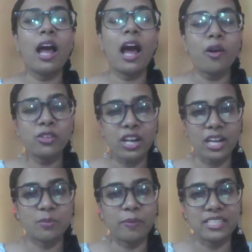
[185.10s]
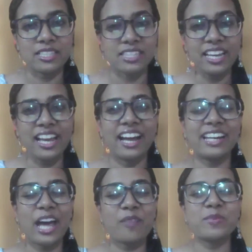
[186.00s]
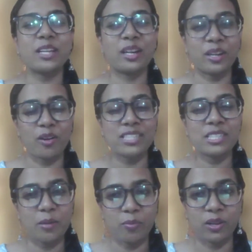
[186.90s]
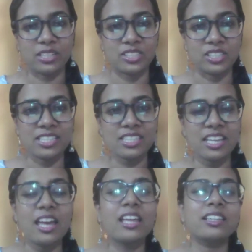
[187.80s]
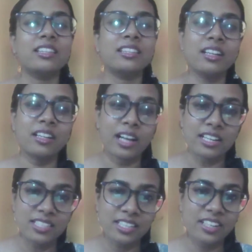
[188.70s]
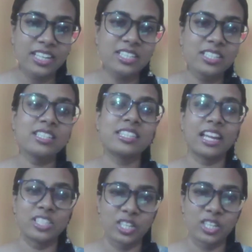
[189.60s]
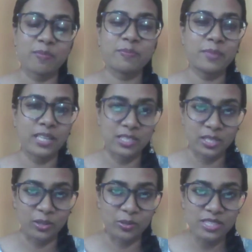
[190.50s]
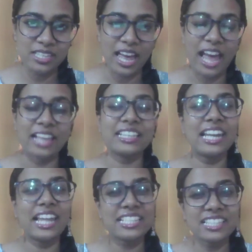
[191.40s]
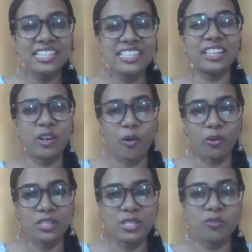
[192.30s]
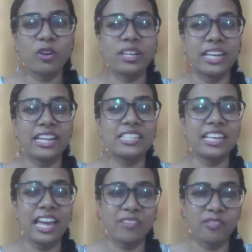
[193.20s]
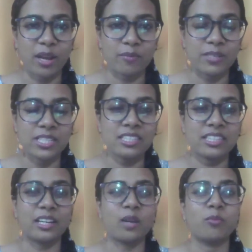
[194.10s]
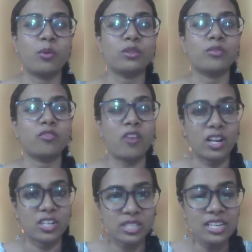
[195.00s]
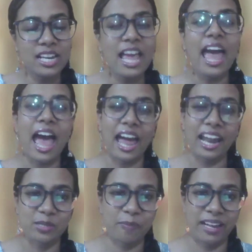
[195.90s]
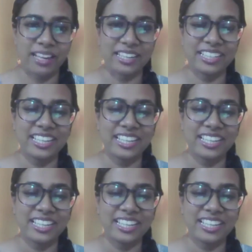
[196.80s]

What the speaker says: how transparency adapts across typologies, the considerations that shape its use, and the lessons it holds for creating environments that are both functional and inspiring.